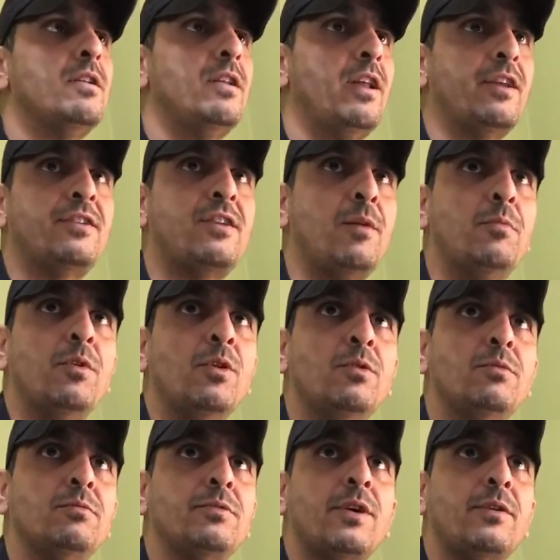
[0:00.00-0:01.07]
like W,
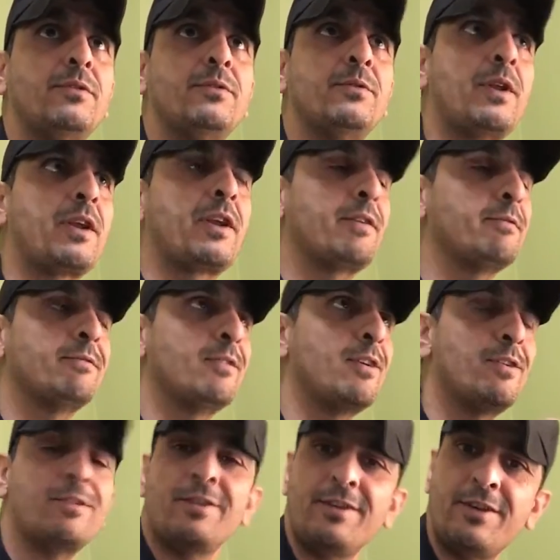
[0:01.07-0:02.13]
like.
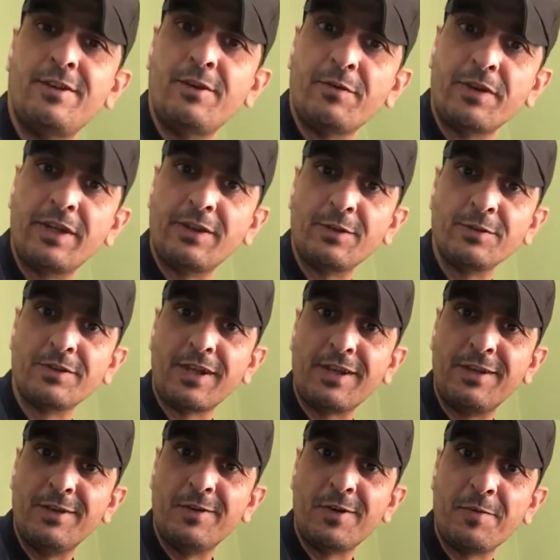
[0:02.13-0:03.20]
You ever get those,
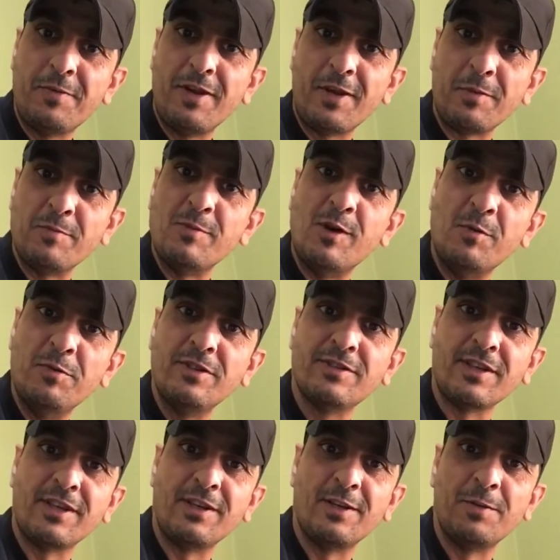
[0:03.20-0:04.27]
like, you know what I mean, like moments,
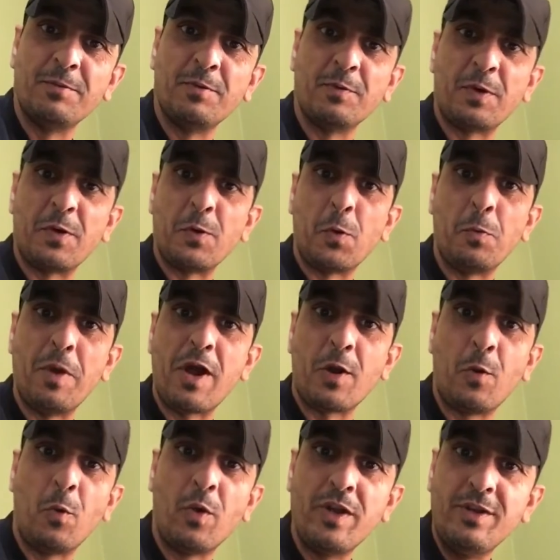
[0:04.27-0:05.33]
like, you know what I mean, where no
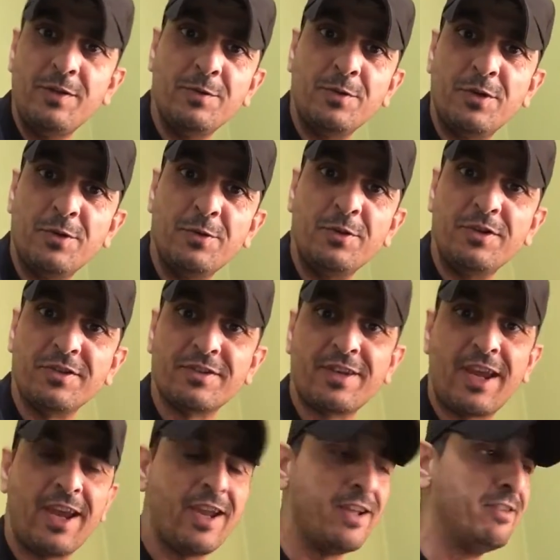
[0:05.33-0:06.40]
matter what you do, you just
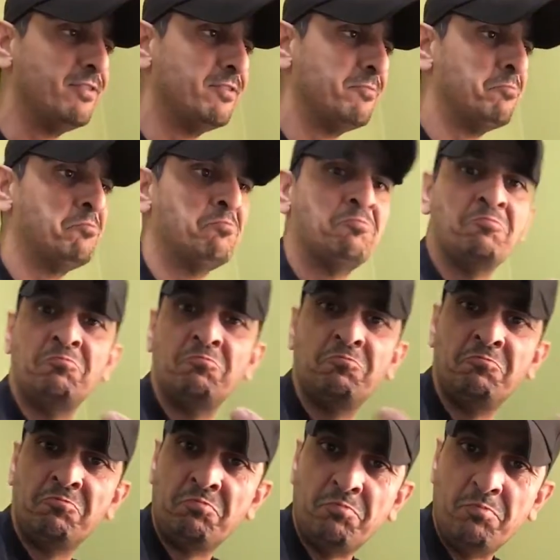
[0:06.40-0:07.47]
can't
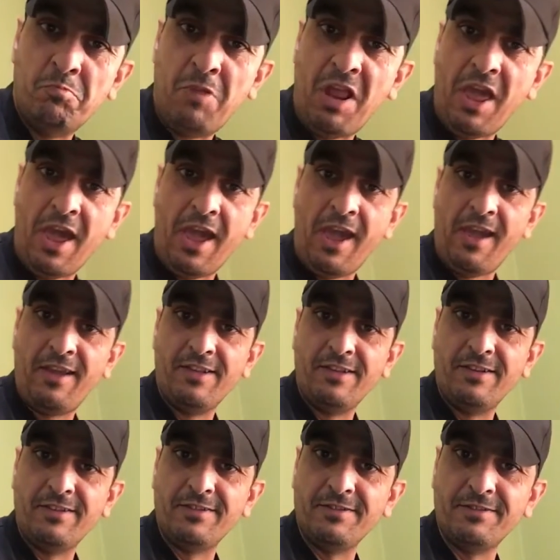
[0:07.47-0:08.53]
bleh,
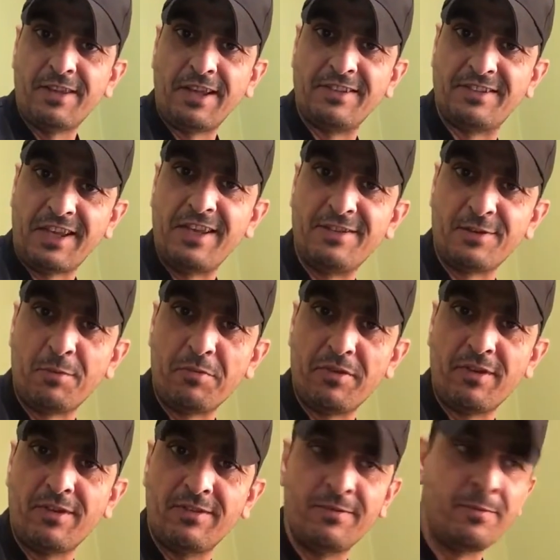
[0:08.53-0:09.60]
like, say
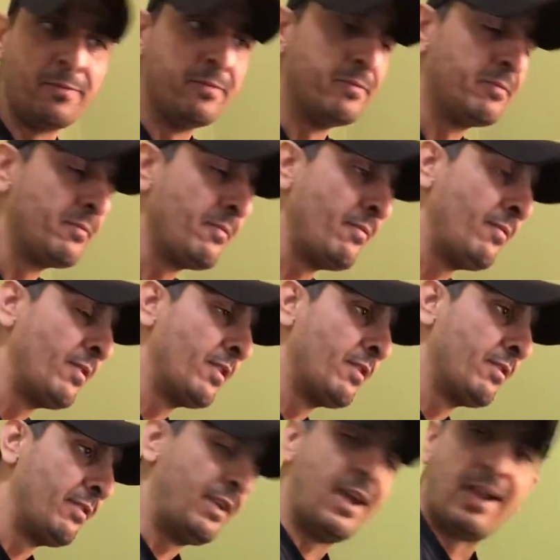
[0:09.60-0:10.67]
something.
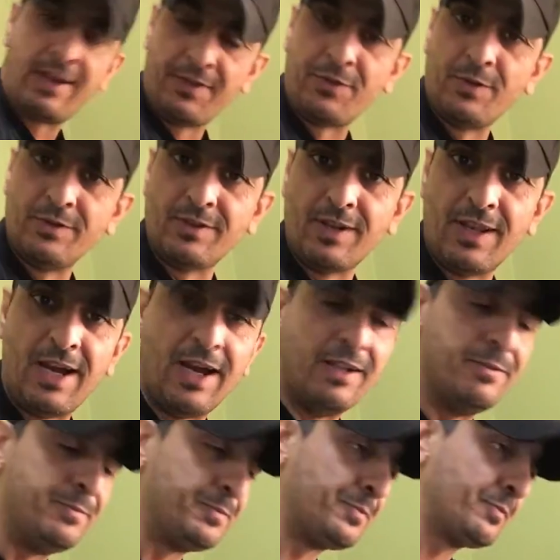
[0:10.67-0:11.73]
Yeah, I get those a lot,
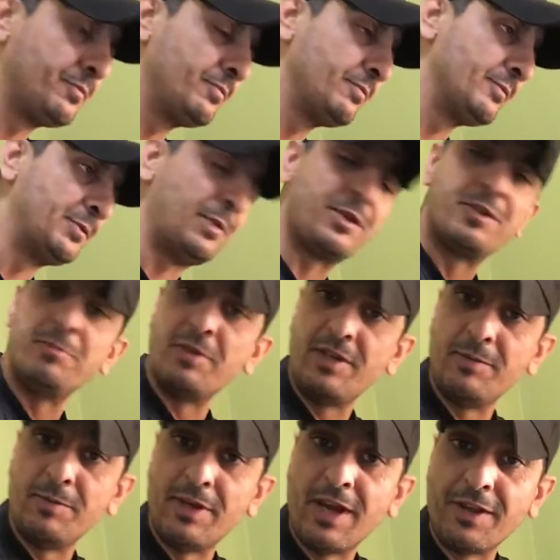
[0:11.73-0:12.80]
especially
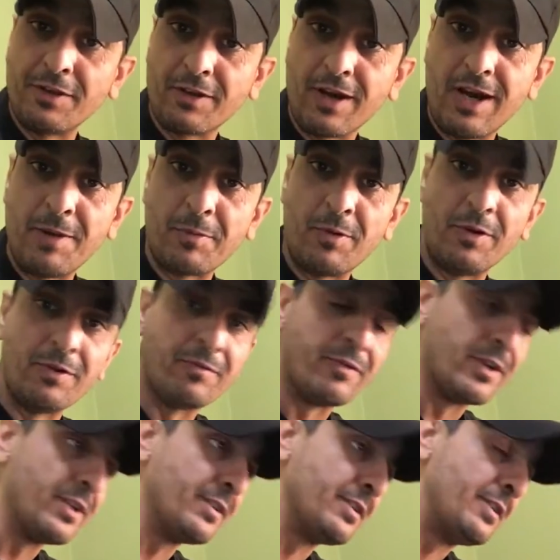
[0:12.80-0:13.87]
being behind the camera all the freaking